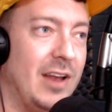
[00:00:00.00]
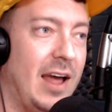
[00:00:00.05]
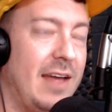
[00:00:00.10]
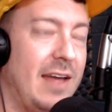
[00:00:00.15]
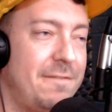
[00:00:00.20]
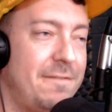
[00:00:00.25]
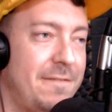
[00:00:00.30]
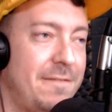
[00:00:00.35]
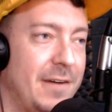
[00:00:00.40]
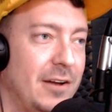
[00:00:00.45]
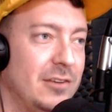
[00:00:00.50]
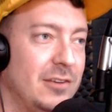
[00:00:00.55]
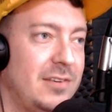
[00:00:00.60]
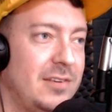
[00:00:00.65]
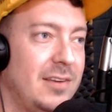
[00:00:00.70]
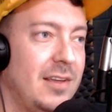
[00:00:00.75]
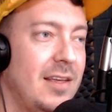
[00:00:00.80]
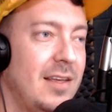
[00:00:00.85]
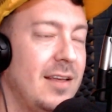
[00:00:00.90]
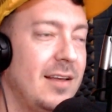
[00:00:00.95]
I
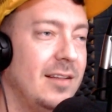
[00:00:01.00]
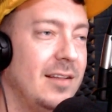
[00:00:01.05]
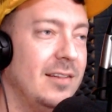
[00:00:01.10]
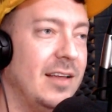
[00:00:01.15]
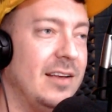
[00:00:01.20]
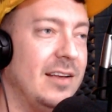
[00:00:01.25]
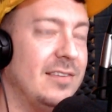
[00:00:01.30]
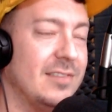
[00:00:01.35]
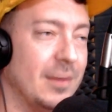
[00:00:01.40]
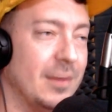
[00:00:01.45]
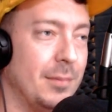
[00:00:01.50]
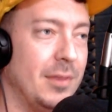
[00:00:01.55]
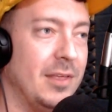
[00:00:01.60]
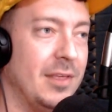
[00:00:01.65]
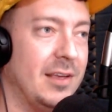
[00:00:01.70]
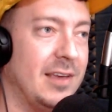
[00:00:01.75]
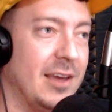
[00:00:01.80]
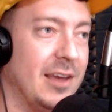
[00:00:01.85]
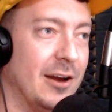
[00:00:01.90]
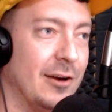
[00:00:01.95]
felt like some of
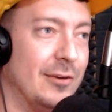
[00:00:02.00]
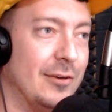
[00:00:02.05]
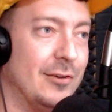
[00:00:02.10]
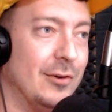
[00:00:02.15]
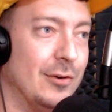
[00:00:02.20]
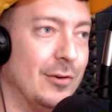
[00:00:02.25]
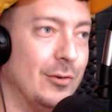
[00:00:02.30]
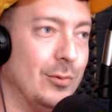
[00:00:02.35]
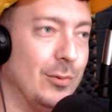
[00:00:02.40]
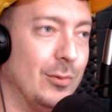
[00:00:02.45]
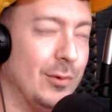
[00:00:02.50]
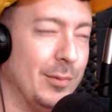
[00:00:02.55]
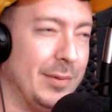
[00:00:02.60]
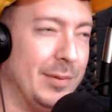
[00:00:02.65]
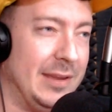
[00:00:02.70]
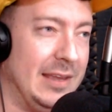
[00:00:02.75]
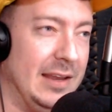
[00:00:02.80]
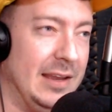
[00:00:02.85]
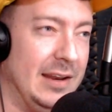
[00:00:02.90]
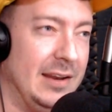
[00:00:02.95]
the characters were
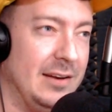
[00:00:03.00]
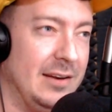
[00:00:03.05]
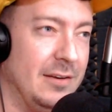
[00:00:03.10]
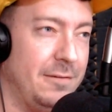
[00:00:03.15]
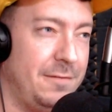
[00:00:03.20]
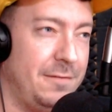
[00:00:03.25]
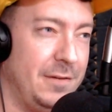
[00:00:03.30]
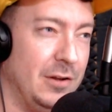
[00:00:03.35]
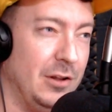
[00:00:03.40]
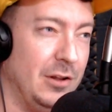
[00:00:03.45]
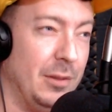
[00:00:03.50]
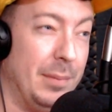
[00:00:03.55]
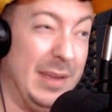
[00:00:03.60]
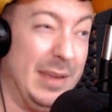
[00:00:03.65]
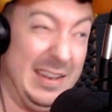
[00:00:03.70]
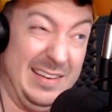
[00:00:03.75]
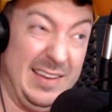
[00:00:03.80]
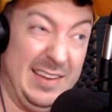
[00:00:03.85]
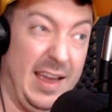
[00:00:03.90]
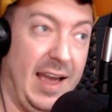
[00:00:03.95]
beginning to feel a
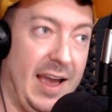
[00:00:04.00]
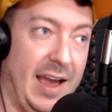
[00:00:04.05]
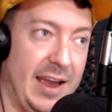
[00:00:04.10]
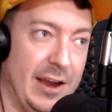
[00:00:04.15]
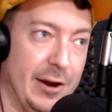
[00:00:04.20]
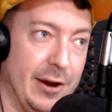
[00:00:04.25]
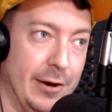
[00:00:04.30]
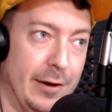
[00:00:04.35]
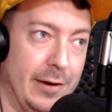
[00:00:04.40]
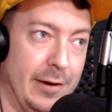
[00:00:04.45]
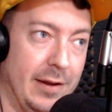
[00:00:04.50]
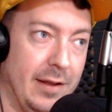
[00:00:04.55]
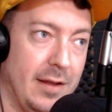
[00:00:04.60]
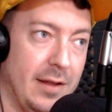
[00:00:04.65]
bit tired.